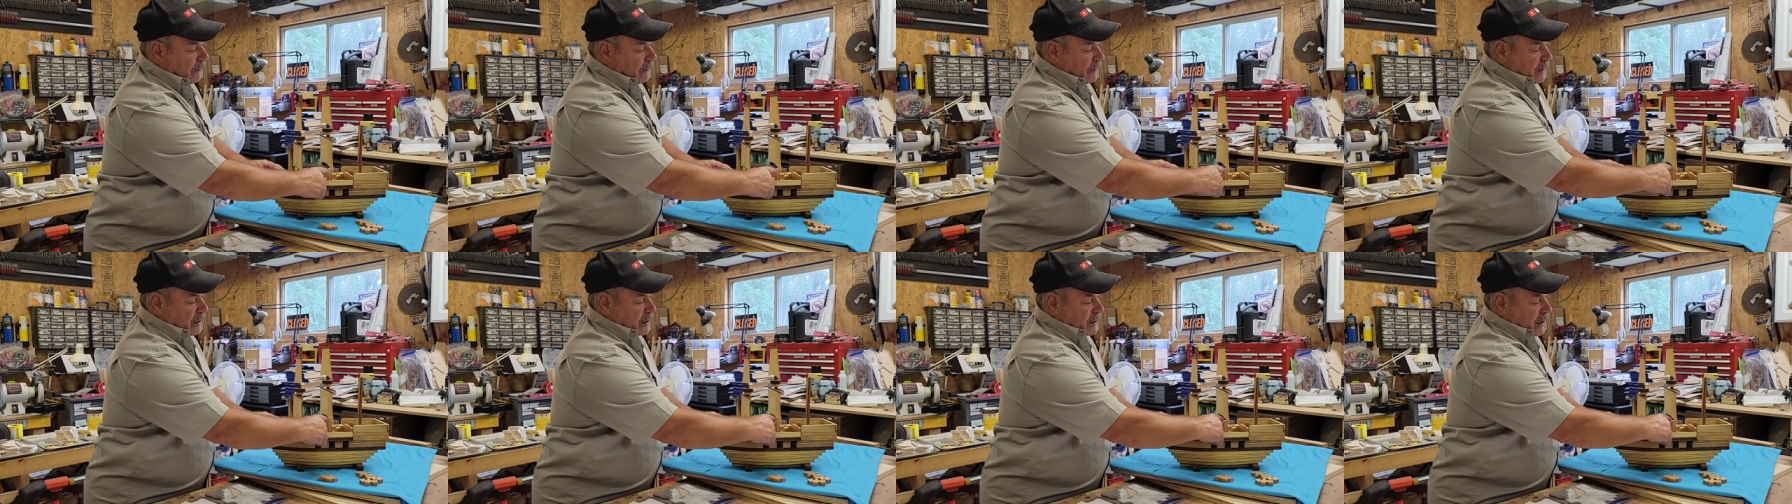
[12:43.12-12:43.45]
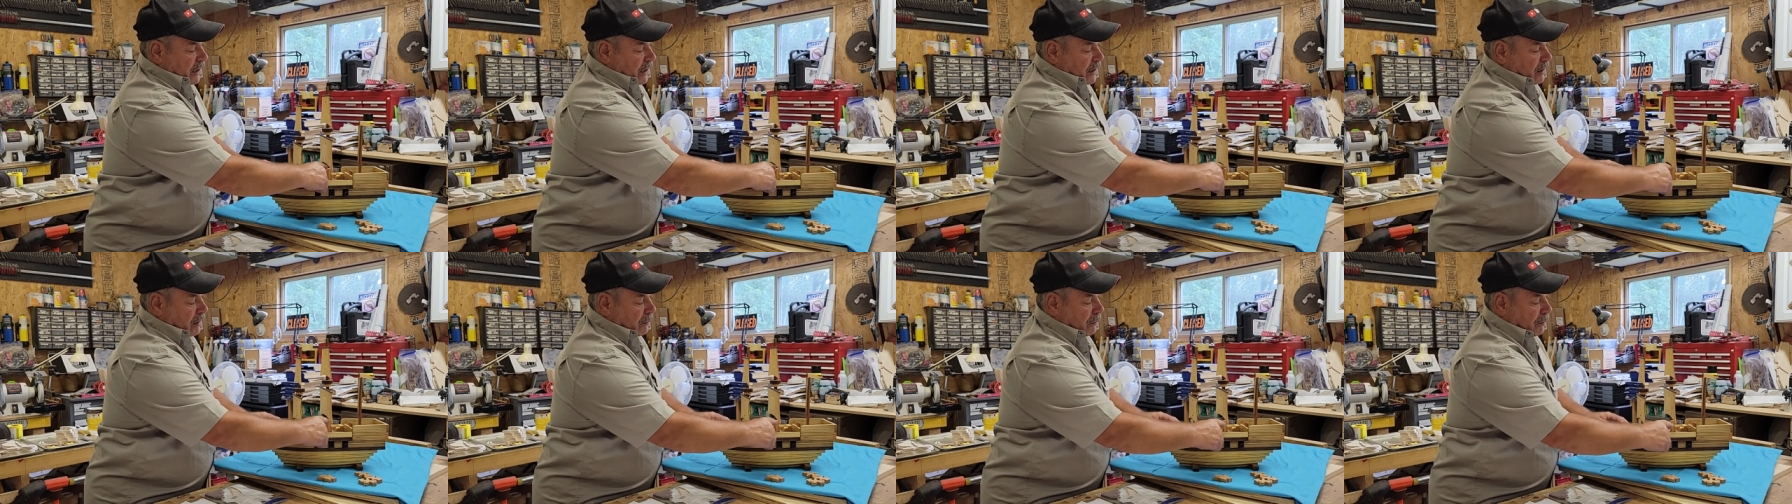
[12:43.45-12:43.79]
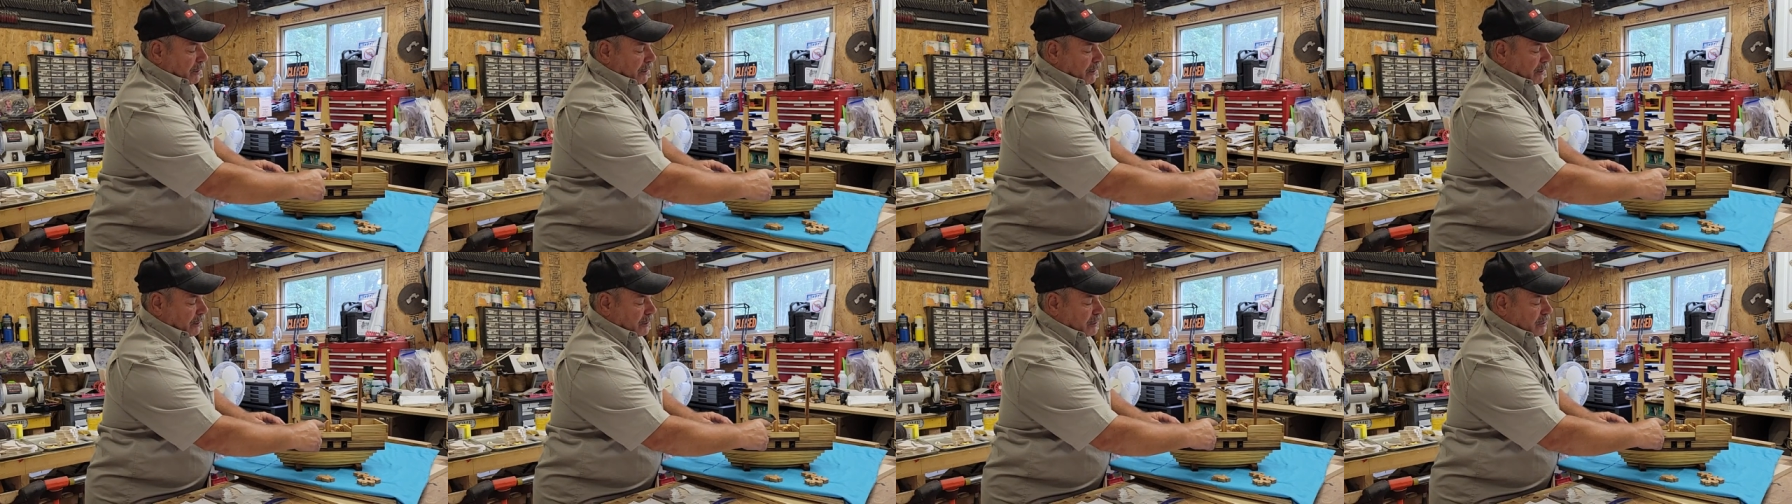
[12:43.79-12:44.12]
the sail
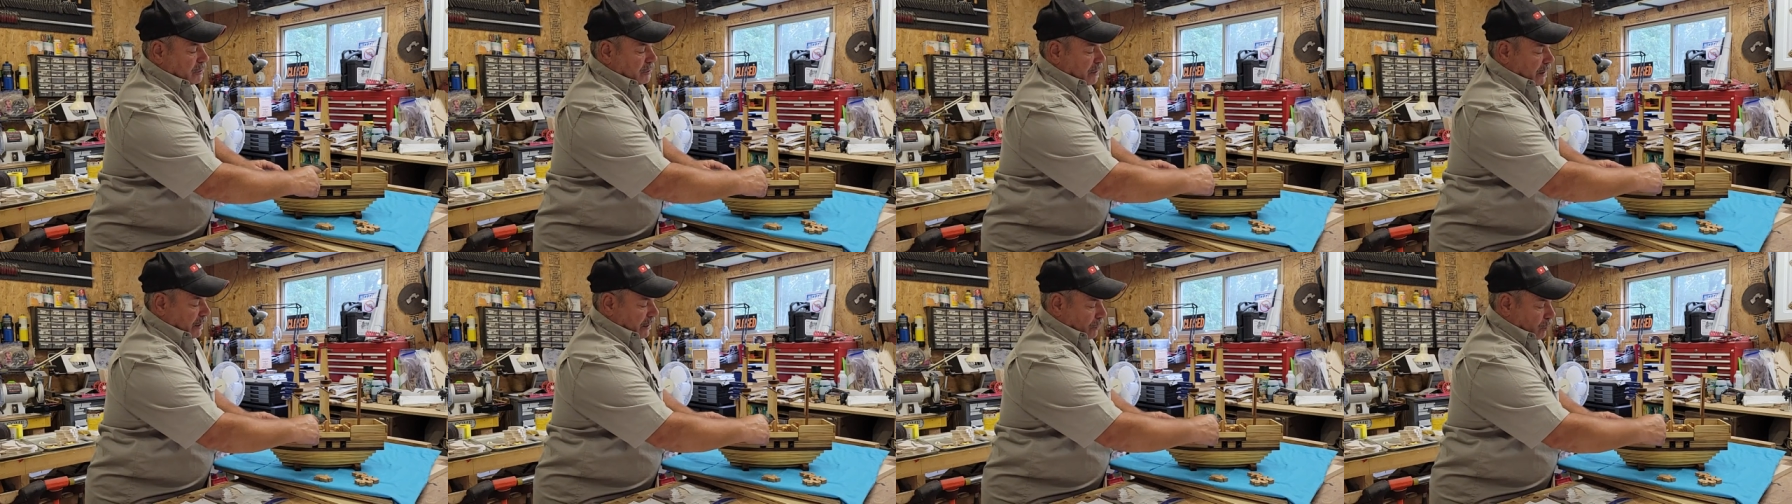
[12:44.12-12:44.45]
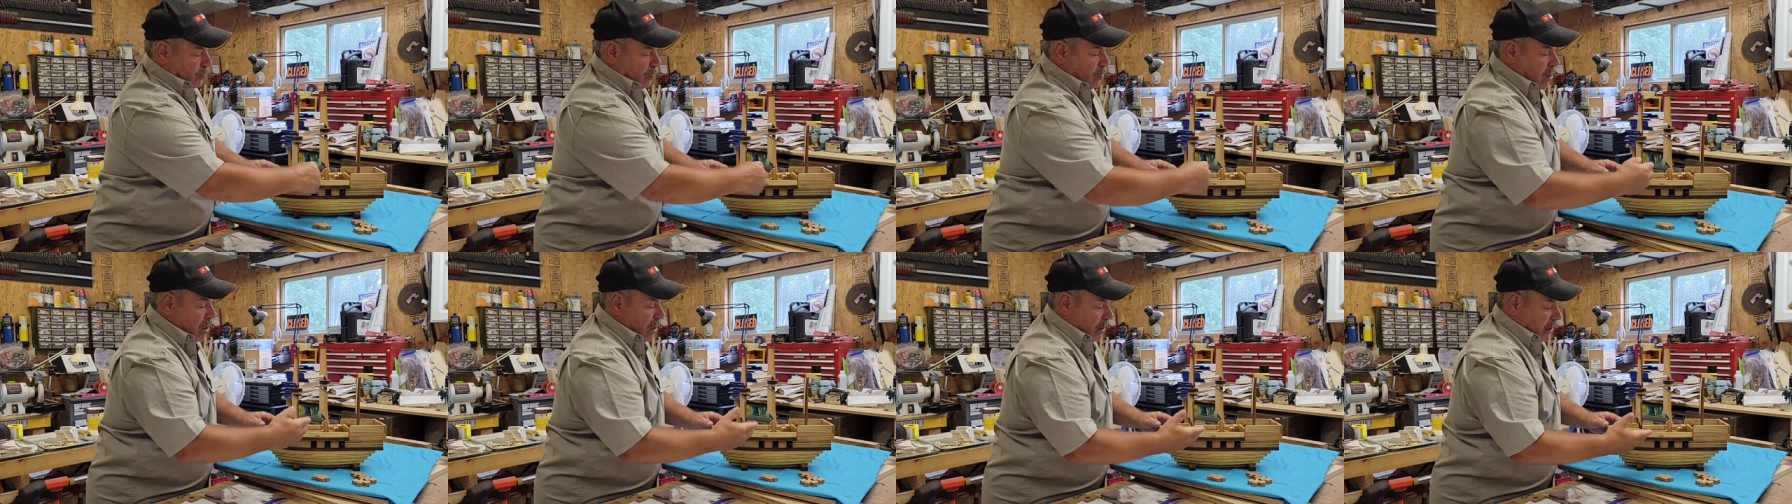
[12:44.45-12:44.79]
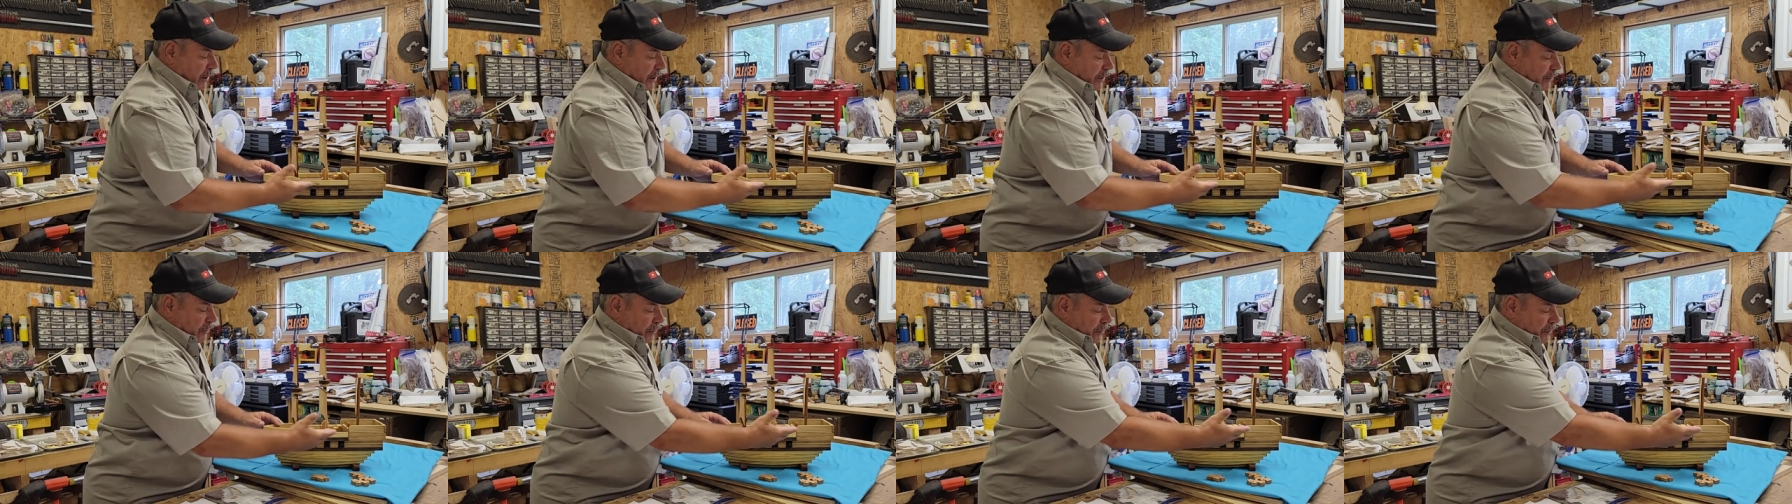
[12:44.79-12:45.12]
part, so they walk
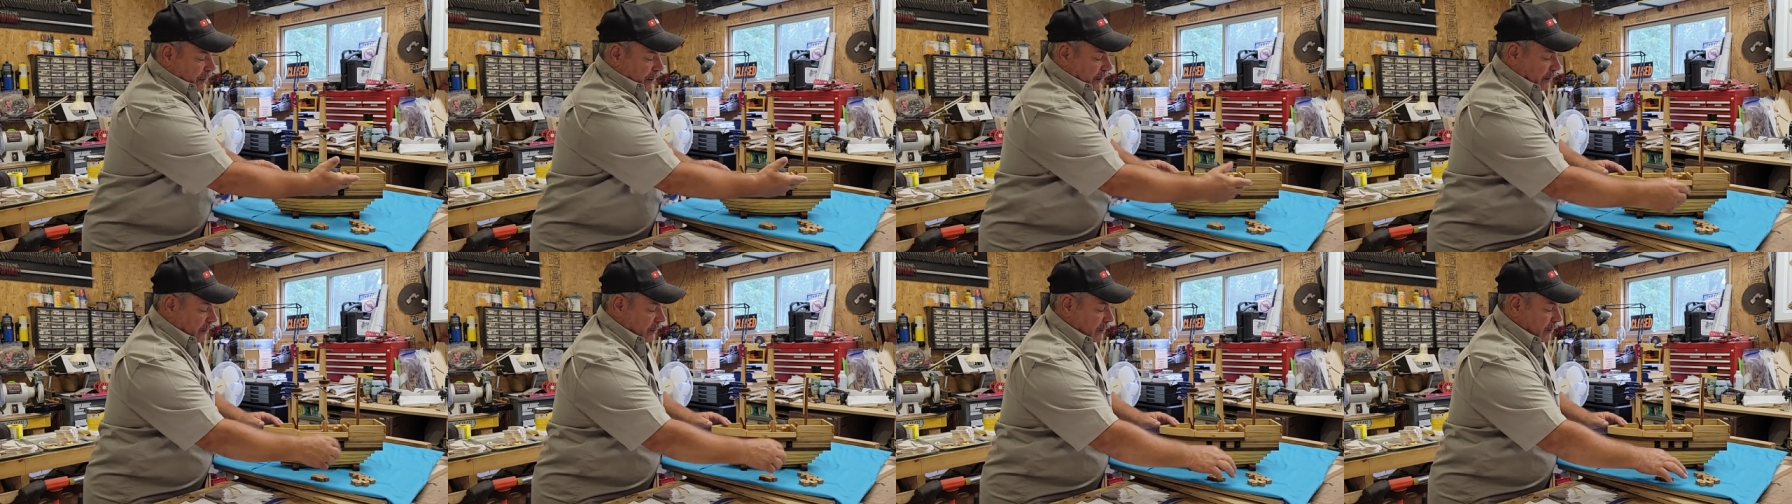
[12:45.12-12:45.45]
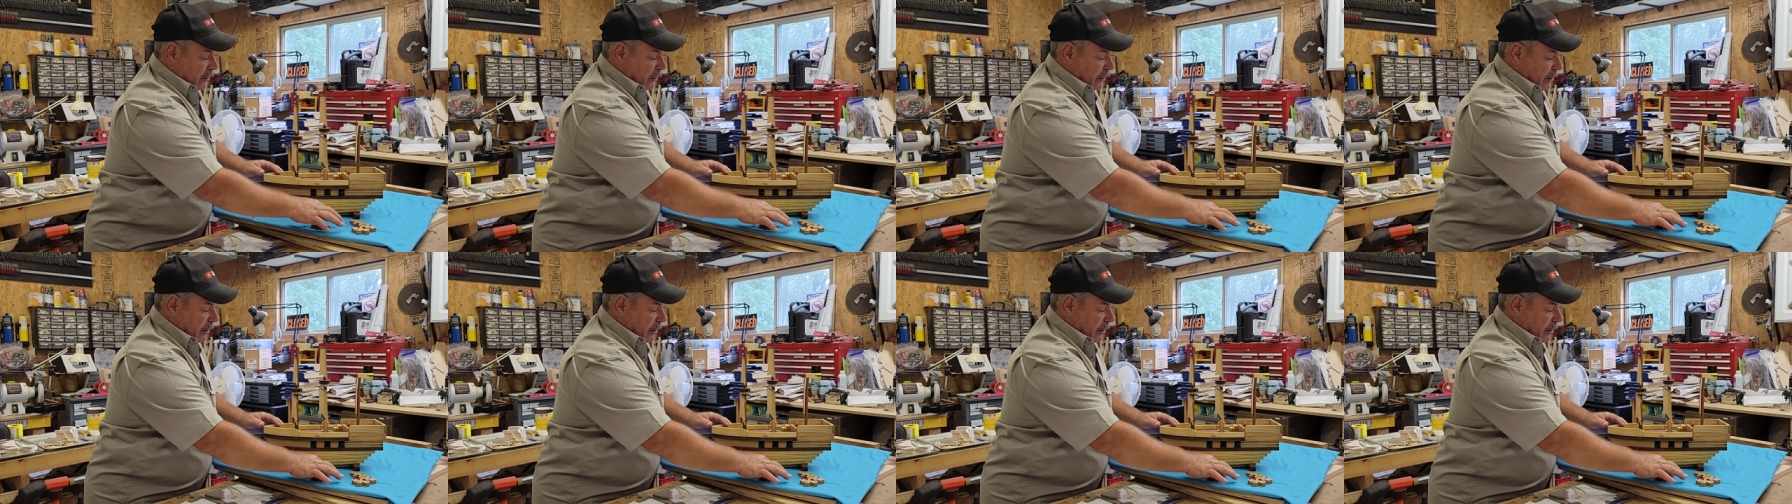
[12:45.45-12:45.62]
underneath.